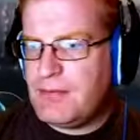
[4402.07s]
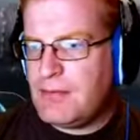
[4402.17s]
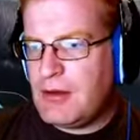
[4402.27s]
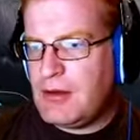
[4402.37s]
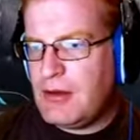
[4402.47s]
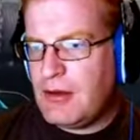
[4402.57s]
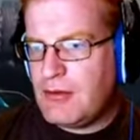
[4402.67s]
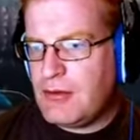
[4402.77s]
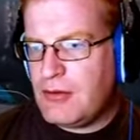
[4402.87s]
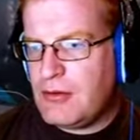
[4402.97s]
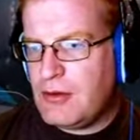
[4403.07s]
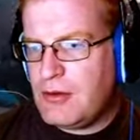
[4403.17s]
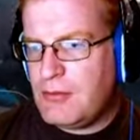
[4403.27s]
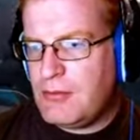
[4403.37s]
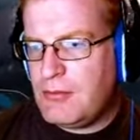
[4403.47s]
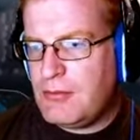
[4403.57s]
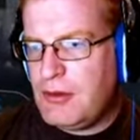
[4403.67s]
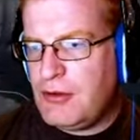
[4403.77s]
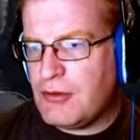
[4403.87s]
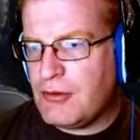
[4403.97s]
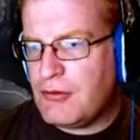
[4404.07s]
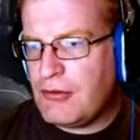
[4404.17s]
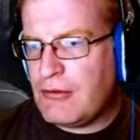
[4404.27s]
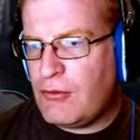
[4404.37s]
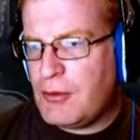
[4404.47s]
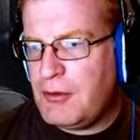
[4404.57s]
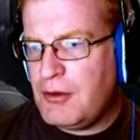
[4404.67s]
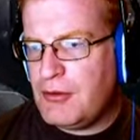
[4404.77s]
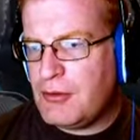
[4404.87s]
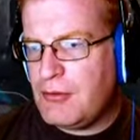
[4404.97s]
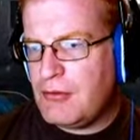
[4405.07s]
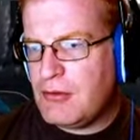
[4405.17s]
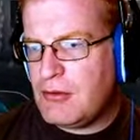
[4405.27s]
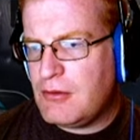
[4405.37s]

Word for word: another pure, so that's four pure nodes.